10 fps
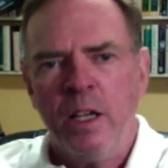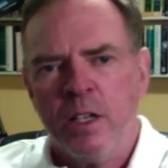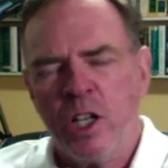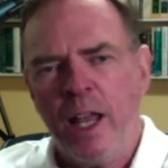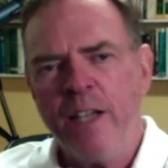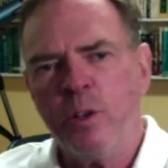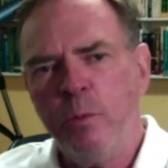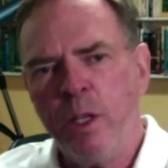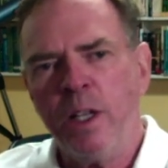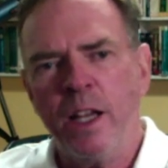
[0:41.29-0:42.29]
She liked her
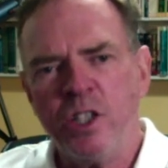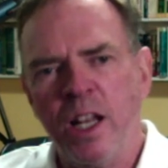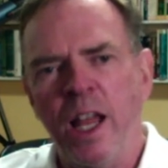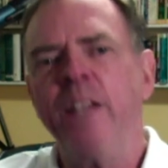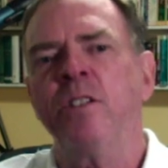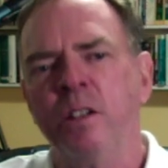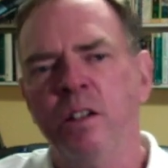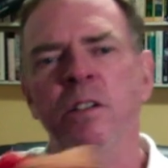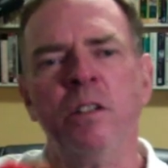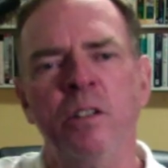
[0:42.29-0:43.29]
men like she liked her
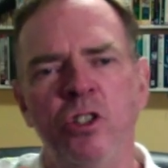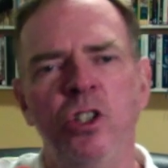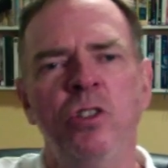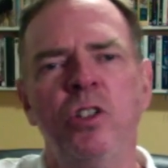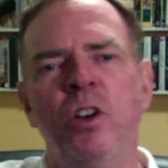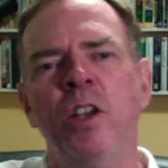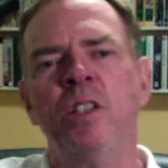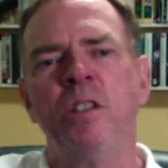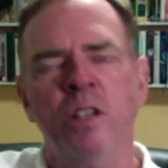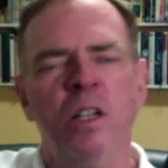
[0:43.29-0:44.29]
chew
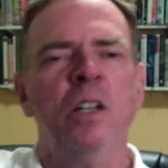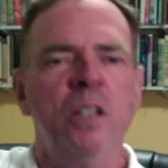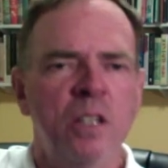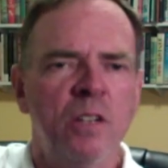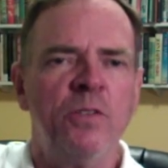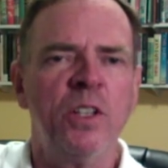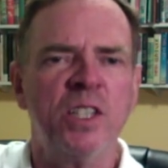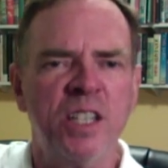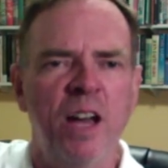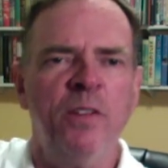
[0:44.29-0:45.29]
toys full of
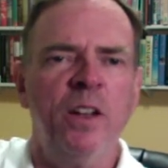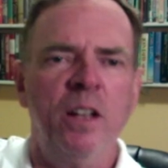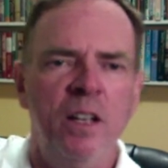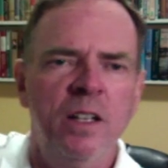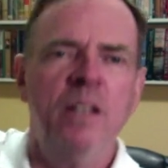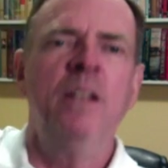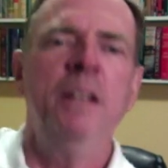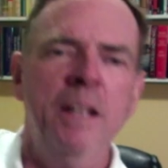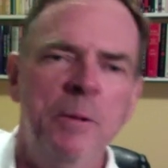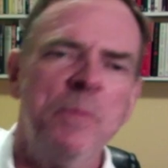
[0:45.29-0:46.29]
stuffing.
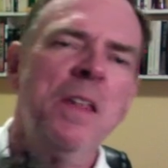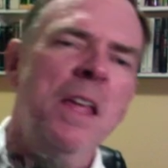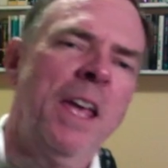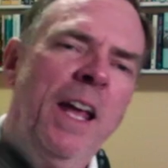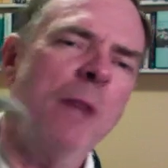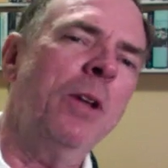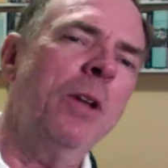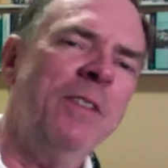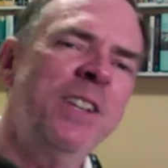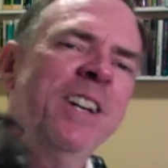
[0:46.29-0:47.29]
And I'm going to
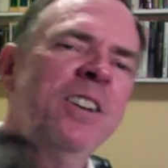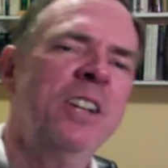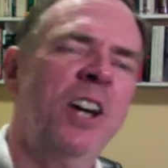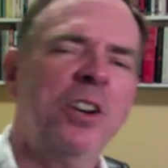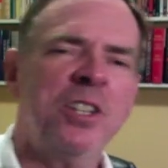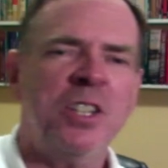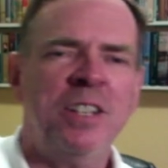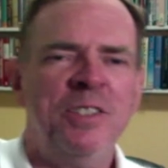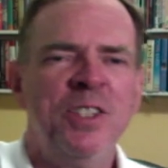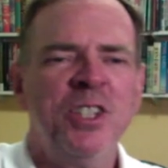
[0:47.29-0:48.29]
have to let her go because
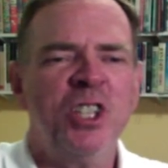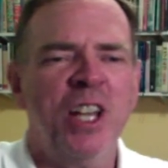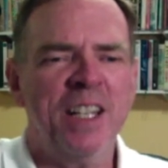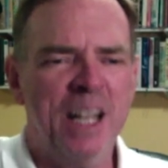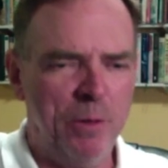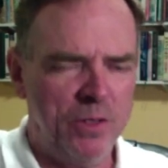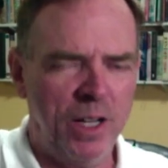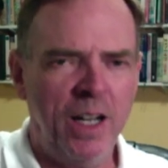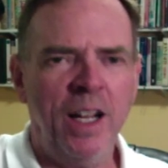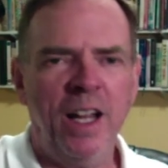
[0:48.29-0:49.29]
it's the second time I've
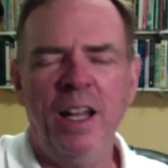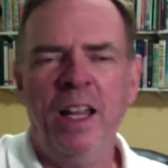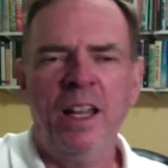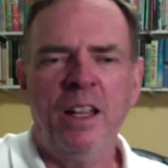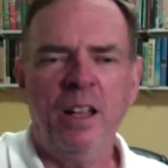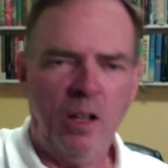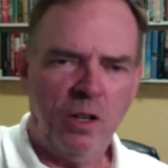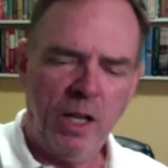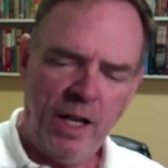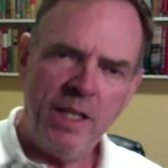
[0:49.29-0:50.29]
done it.
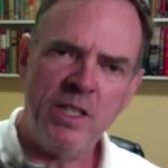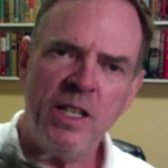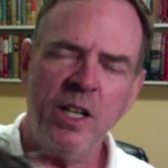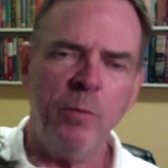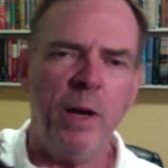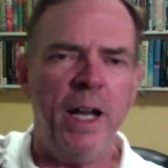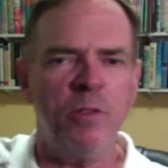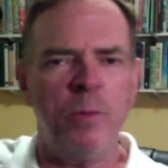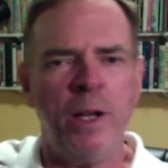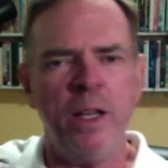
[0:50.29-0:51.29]
Okay, Lucky, say goodbye to
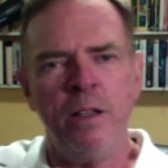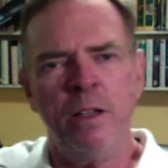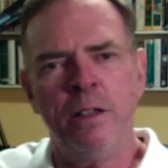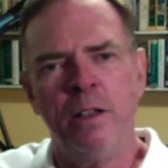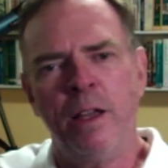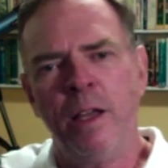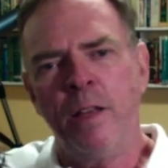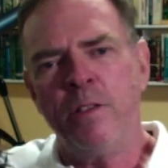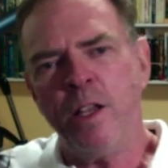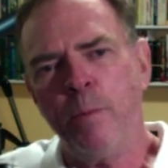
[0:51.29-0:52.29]
everybody.
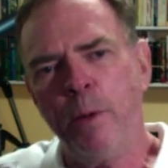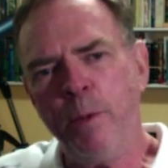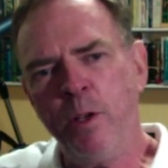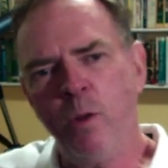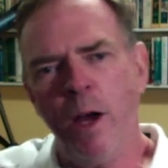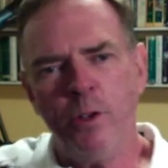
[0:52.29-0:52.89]
It's the end of Puppy Noir.